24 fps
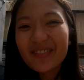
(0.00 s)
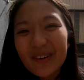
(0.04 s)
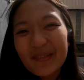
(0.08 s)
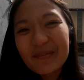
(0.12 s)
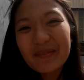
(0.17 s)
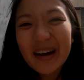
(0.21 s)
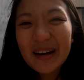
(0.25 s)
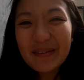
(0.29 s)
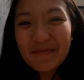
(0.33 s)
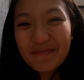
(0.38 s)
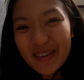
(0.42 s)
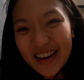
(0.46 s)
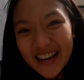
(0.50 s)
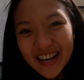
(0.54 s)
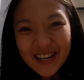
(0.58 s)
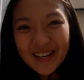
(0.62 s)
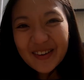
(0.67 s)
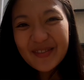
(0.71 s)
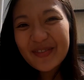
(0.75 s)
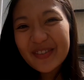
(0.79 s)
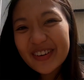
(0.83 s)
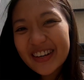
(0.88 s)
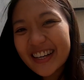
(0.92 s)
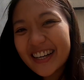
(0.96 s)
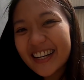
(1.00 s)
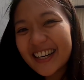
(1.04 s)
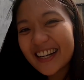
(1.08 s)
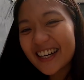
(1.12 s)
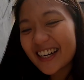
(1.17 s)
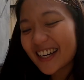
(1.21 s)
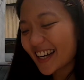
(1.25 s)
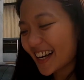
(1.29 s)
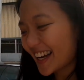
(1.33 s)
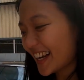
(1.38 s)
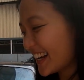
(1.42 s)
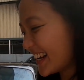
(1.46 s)
for my baby!
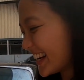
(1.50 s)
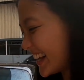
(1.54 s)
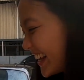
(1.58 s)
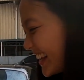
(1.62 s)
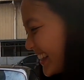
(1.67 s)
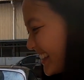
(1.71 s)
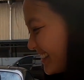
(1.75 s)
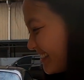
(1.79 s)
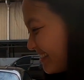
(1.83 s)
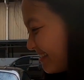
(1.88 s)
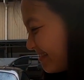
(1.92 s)
And then